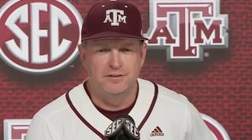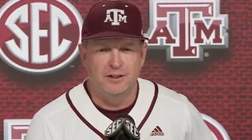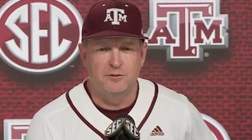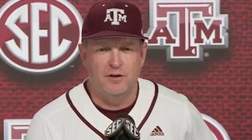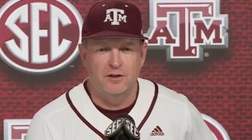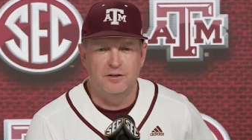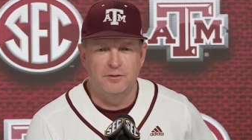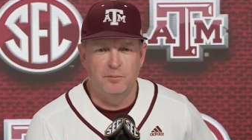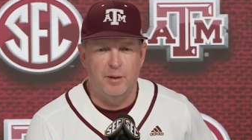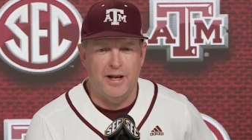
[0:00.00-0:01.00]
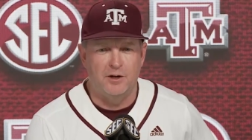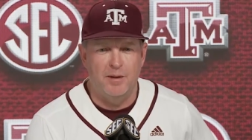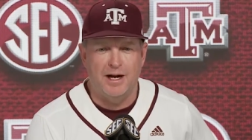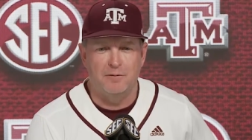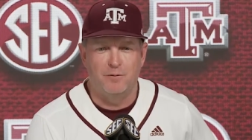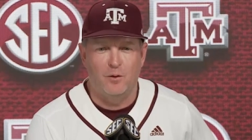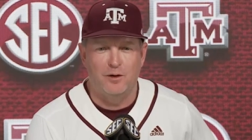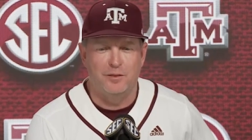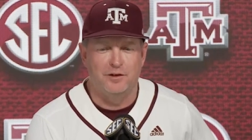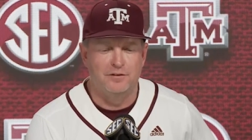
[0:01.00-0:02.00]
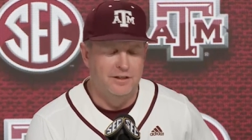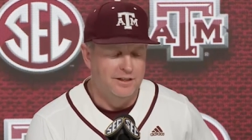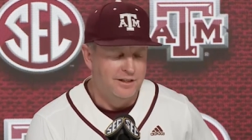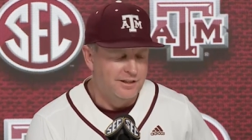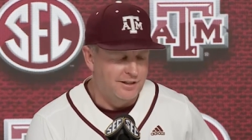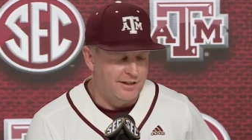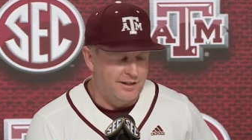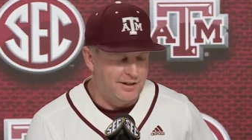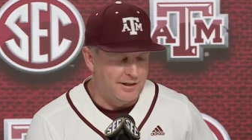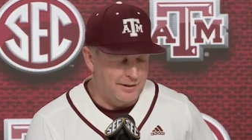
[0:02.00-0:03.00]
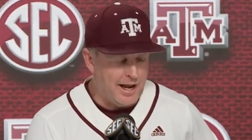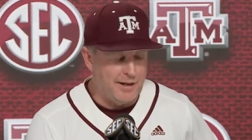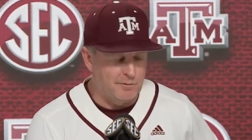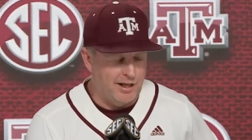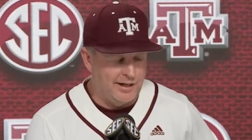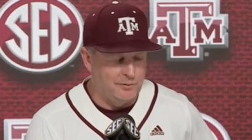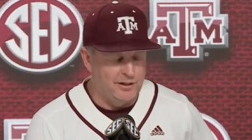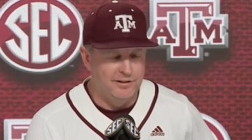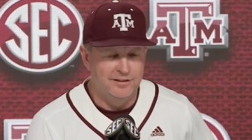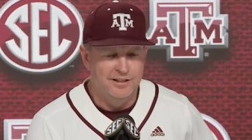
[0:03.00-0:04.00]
It's fun to banter back and forth, and I am glad we,